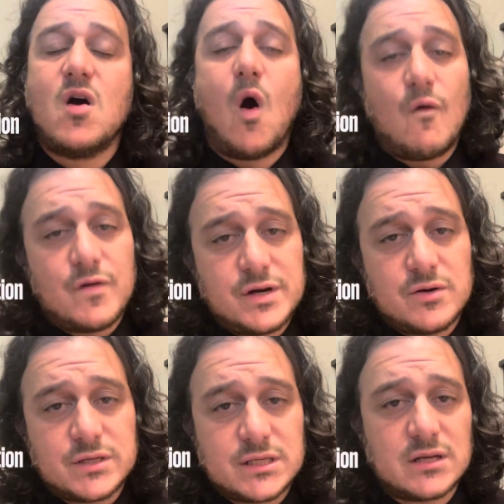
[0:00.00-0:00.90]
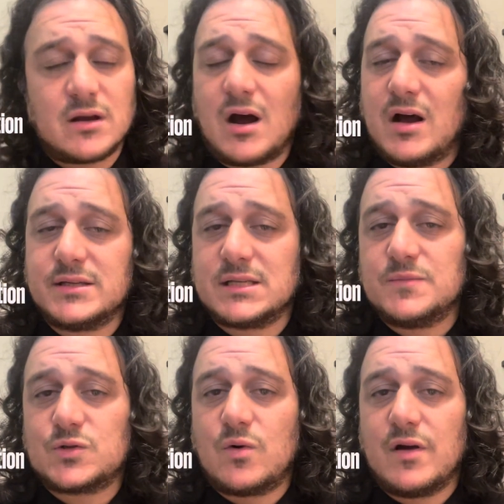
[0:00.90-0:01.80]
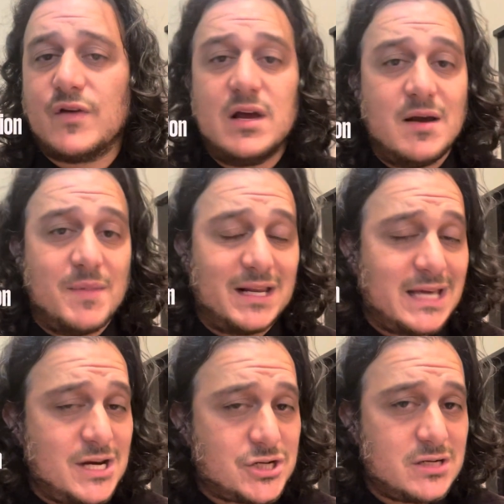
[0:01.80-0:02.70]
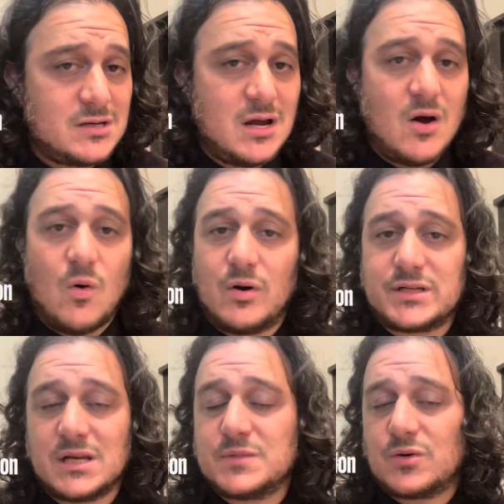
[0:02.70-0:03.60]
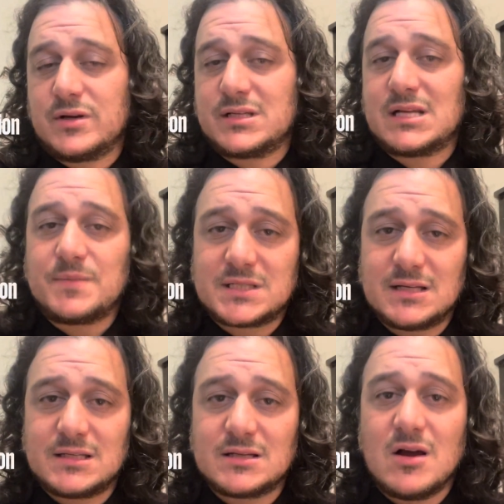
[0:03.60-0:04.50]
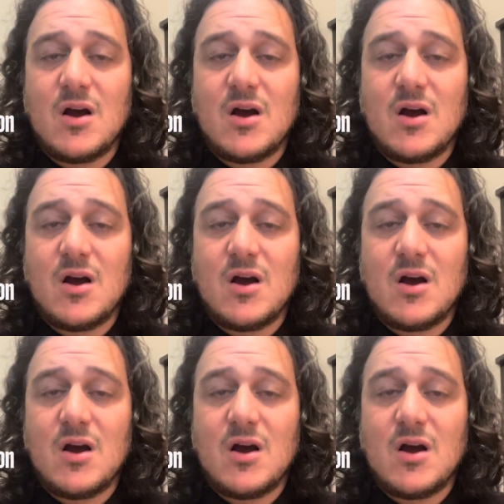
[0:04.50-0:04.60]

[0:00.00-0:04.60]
overdosed on some sort of medication or some sort of substance,